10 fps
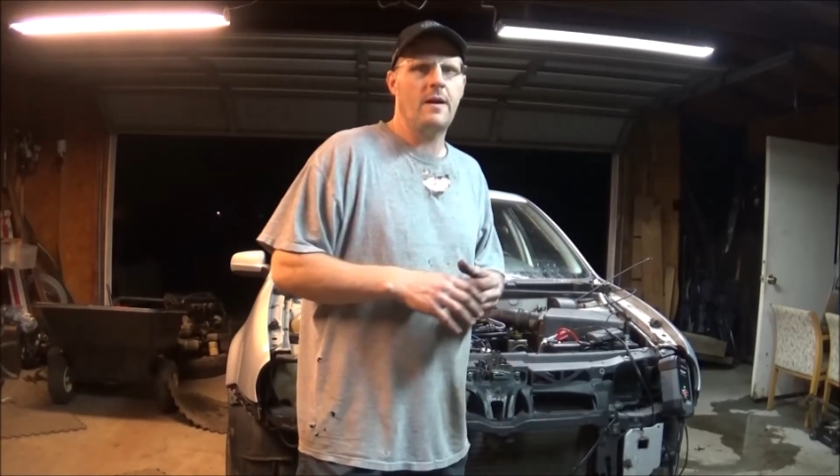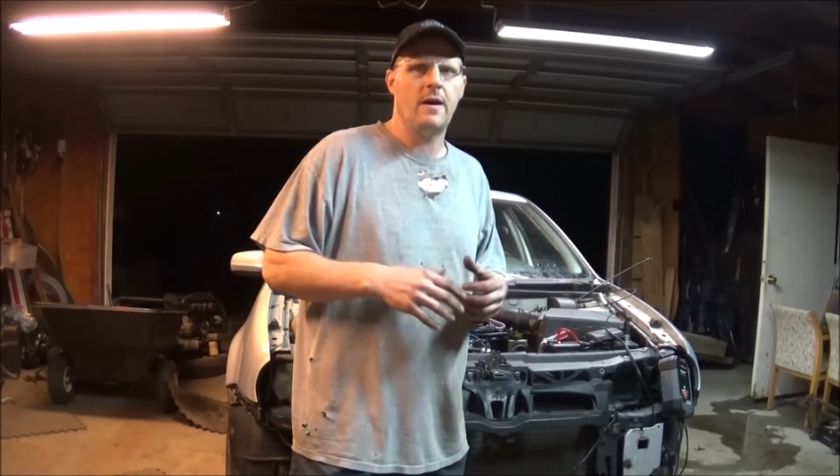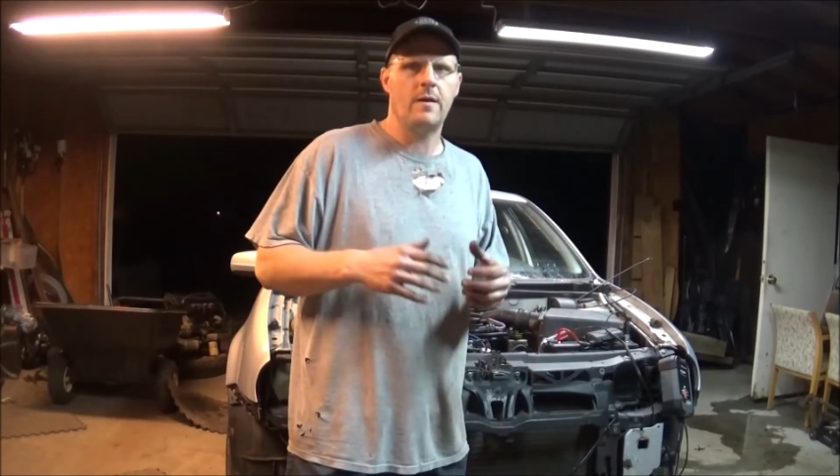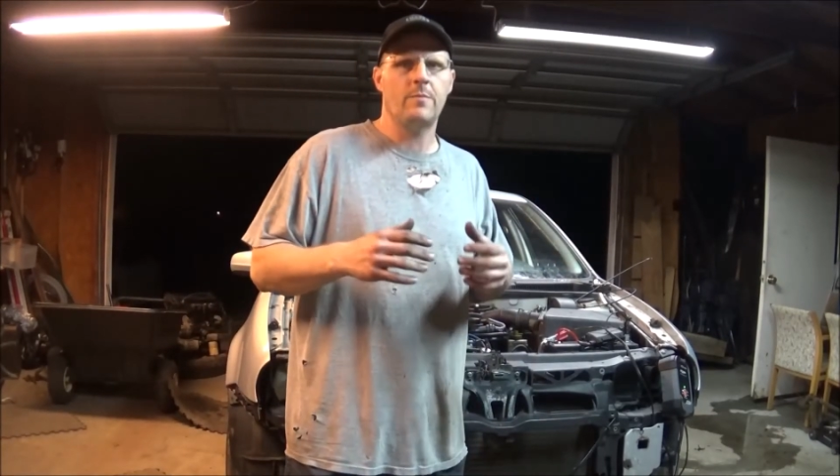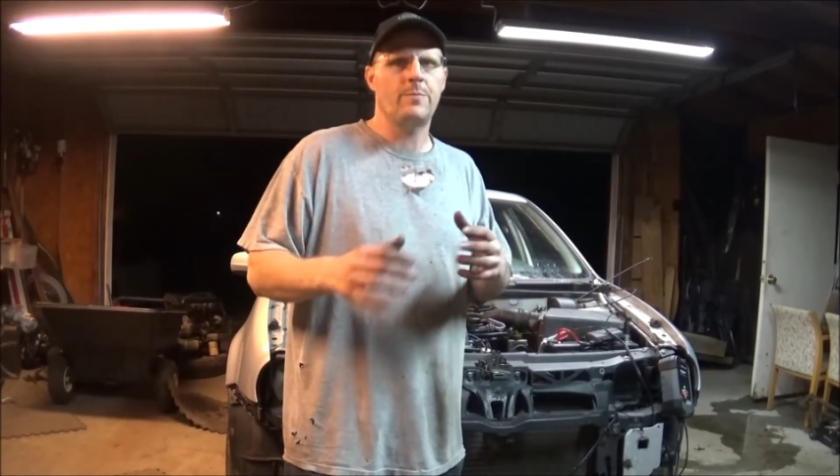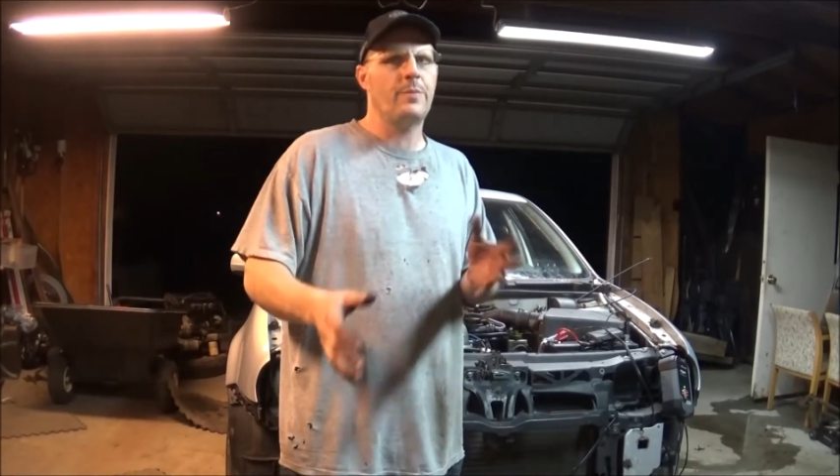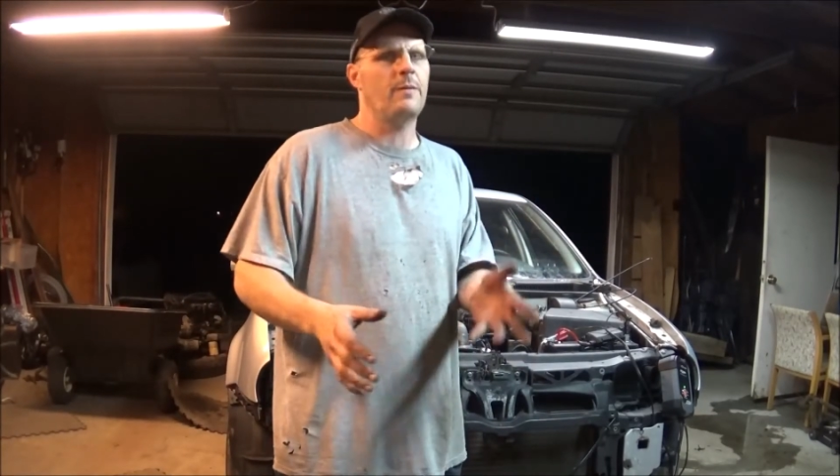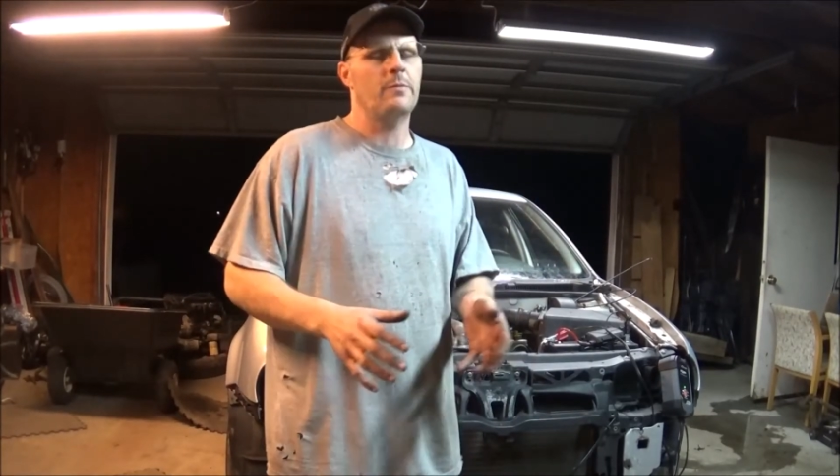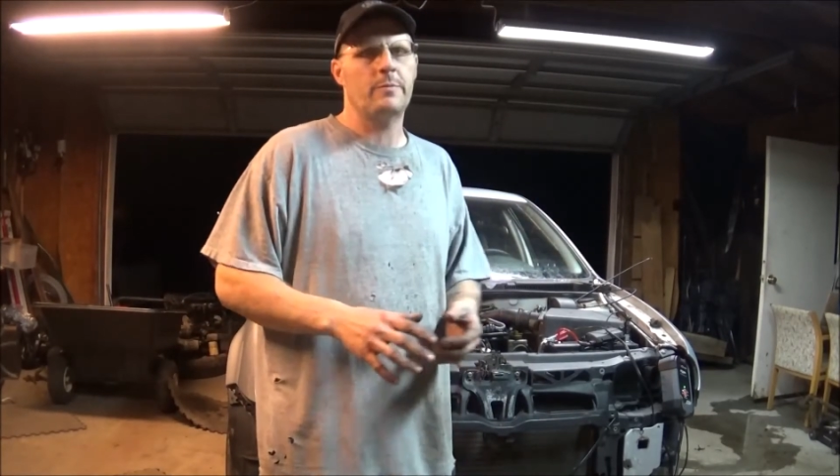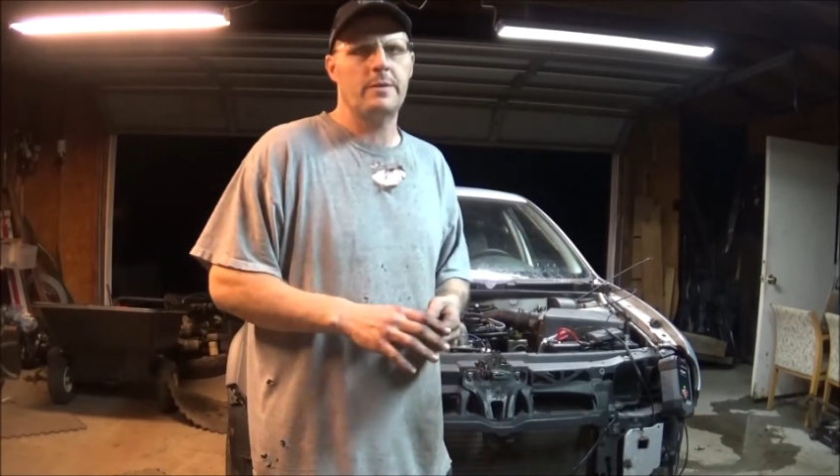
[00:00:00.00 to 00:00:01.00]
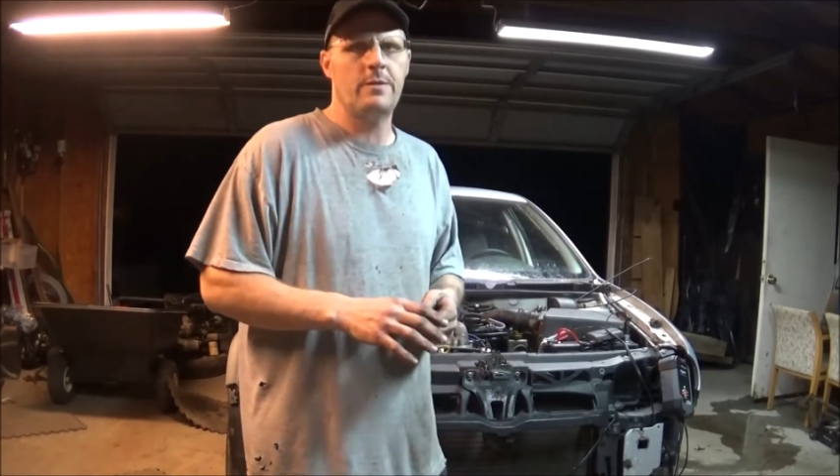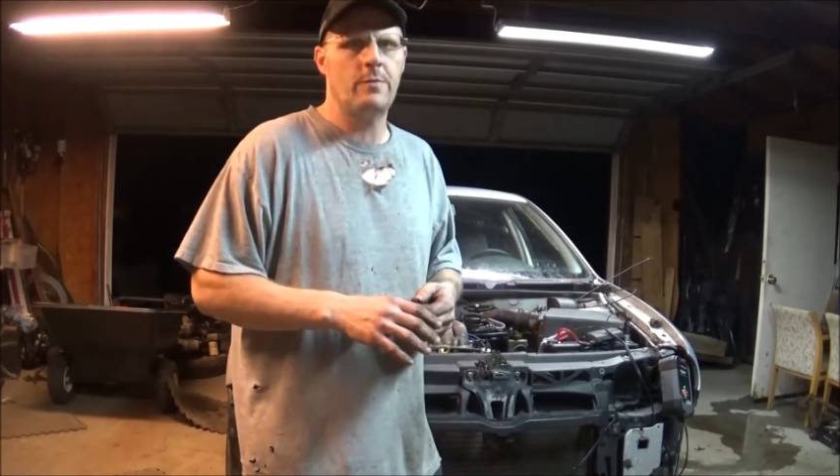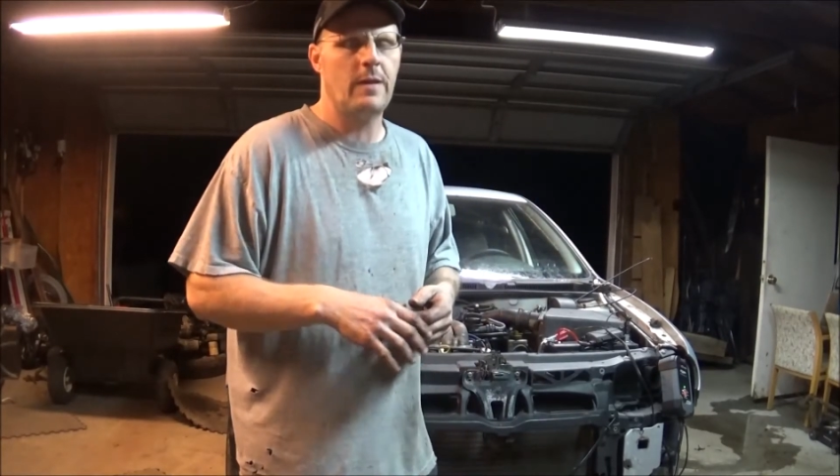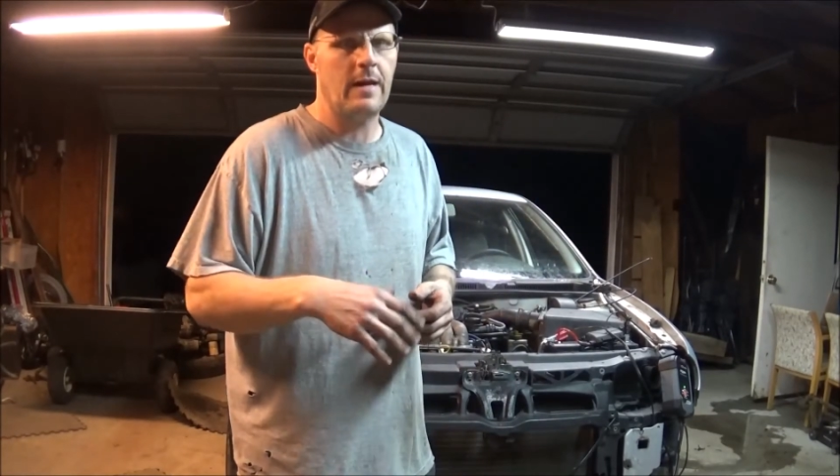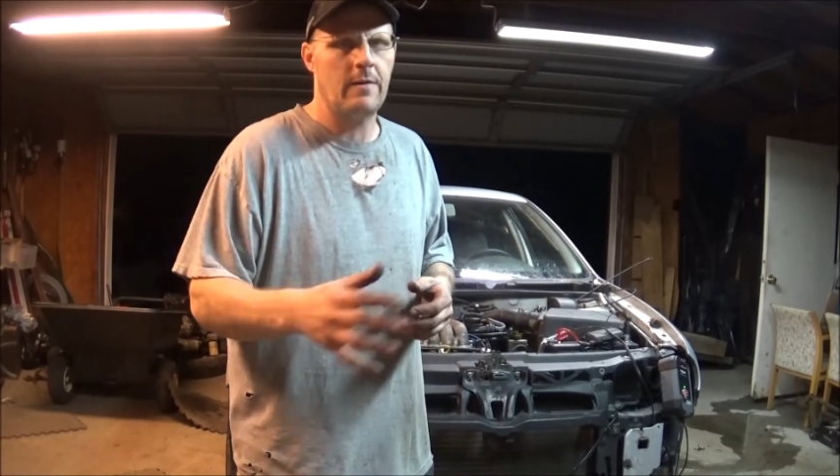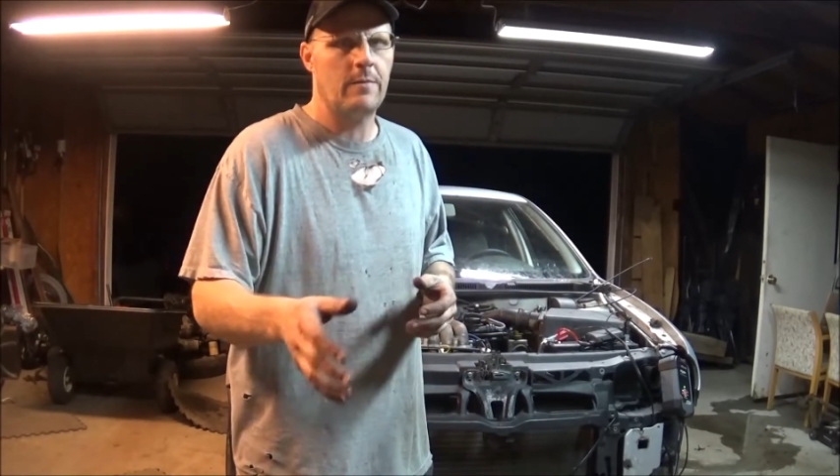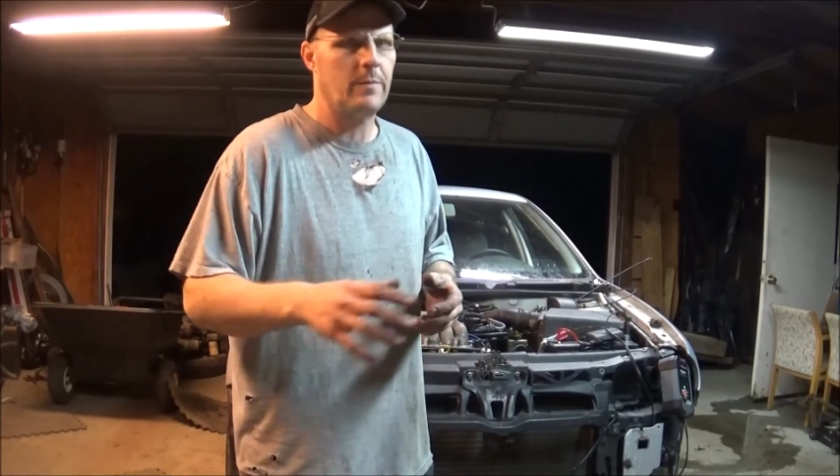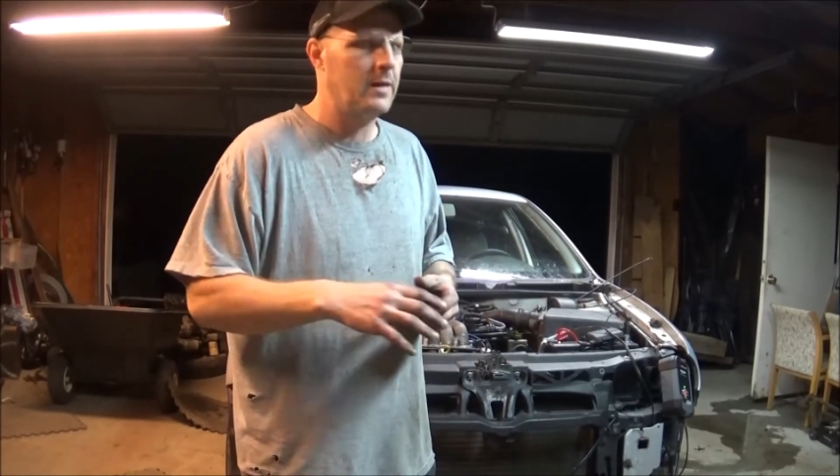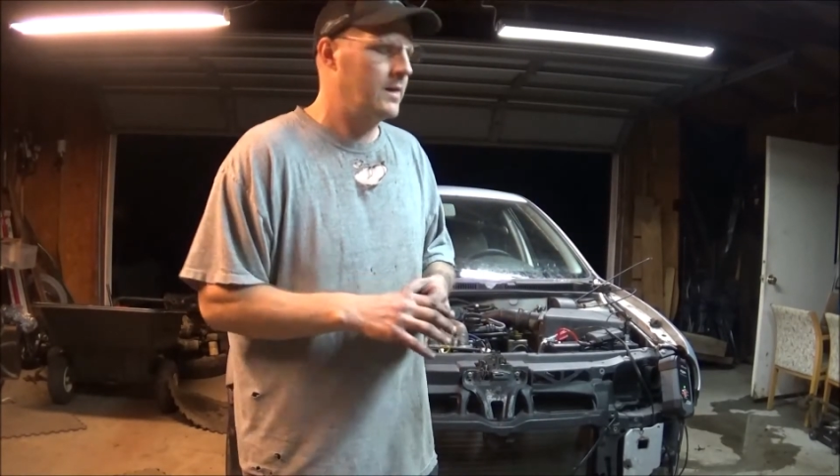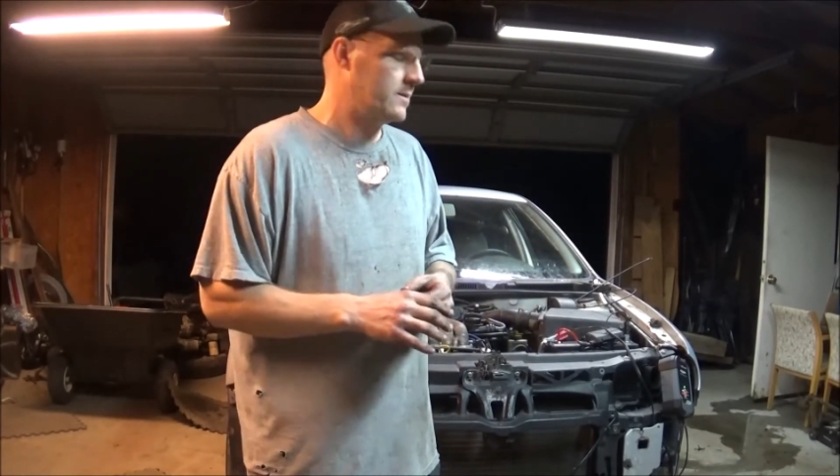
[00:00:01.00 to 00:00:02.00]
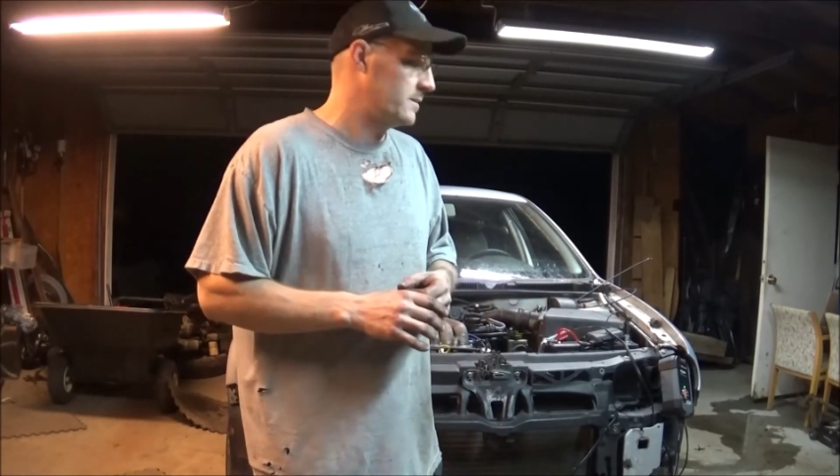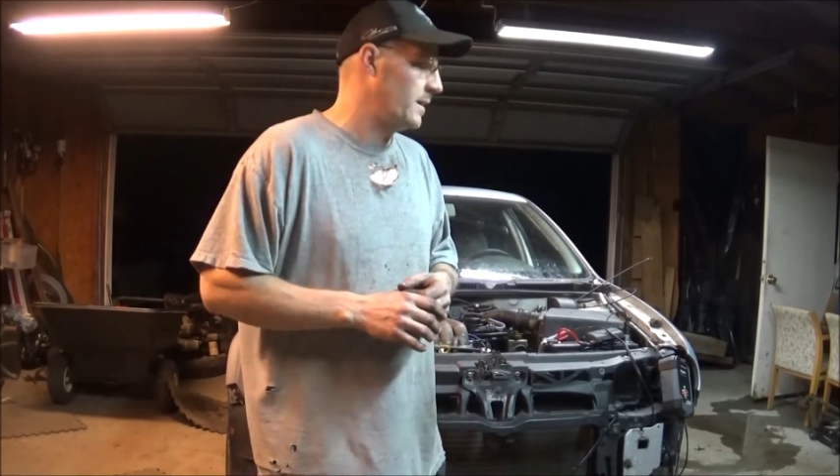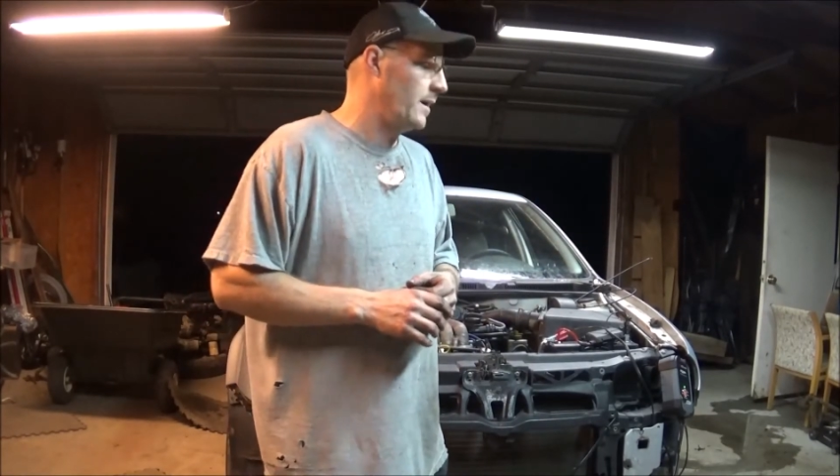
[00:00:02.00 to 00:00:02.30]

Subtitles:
I'll probably do that on my next day